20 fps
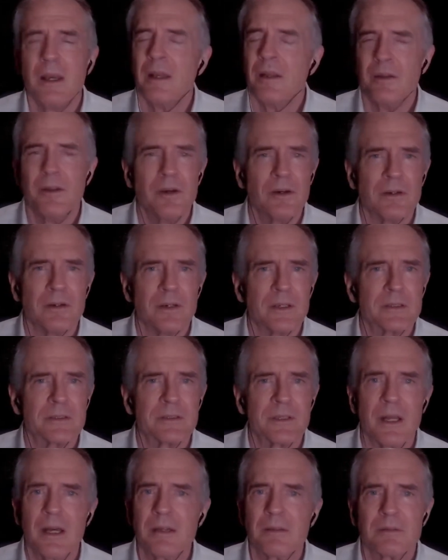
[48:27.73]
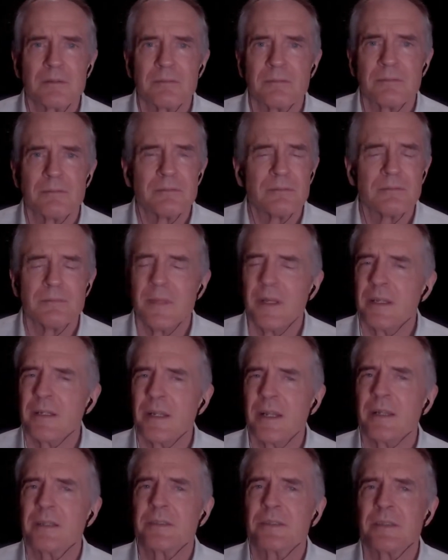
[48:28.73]
It's not.
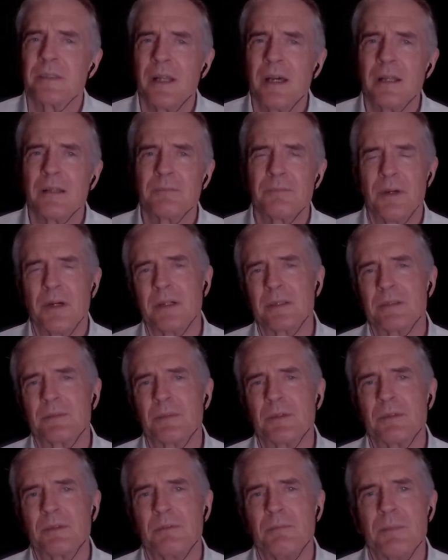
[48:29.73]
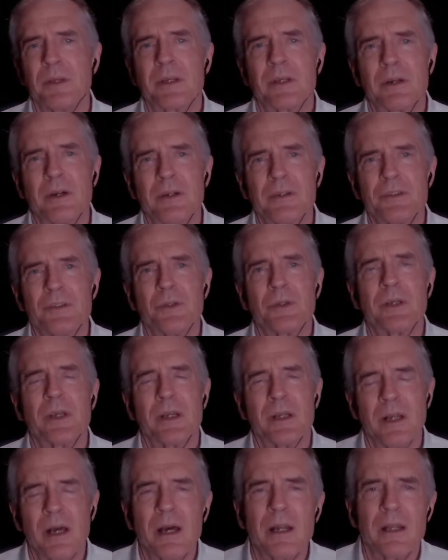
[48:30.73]
It's not possible because you
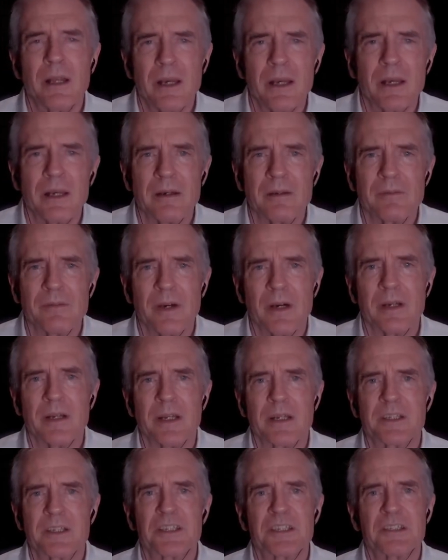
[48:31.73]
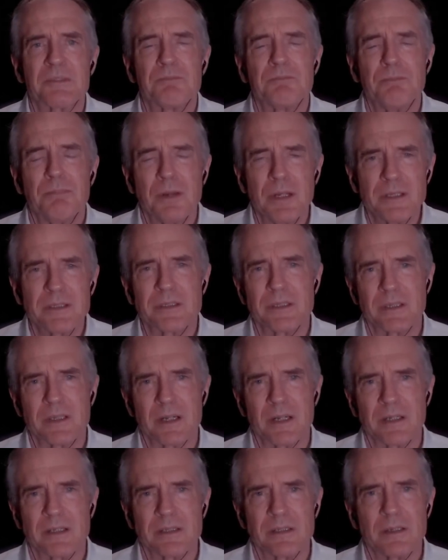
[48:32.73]
cannot have an
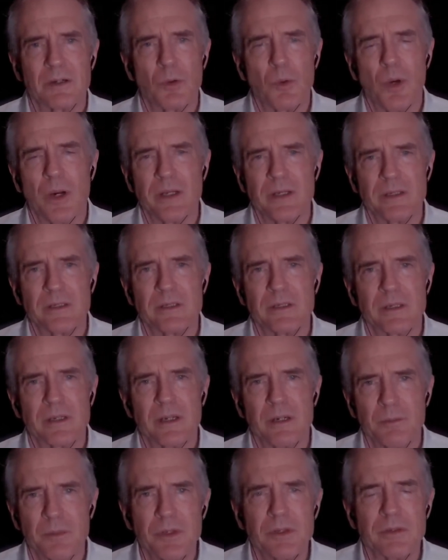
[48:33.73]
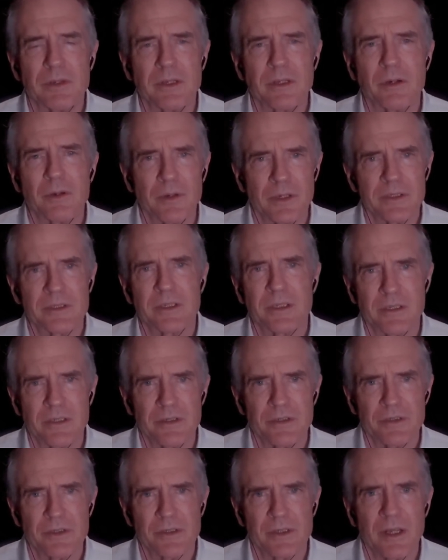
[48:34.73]
explicitly white community or
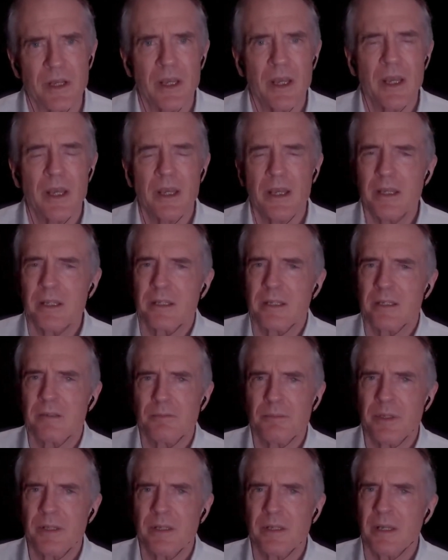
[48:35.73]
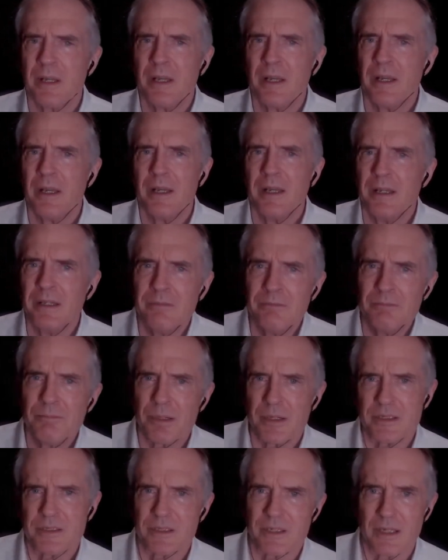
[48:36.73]
institution. It can be
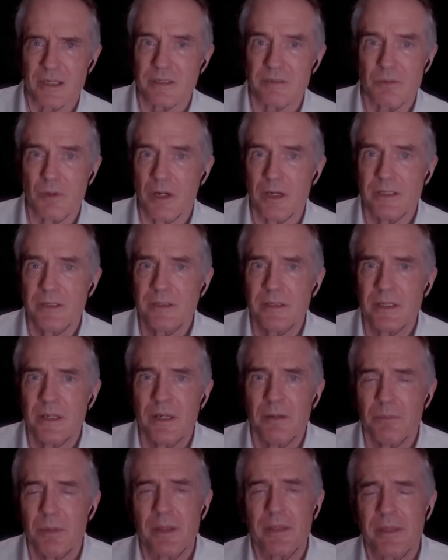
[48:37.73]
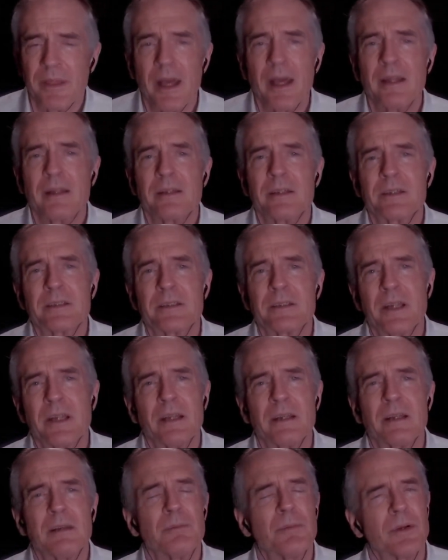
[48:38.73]
implicitly white, but that does
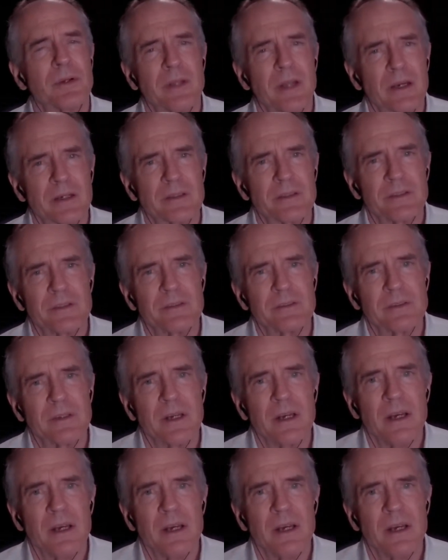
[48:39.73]
not protect you.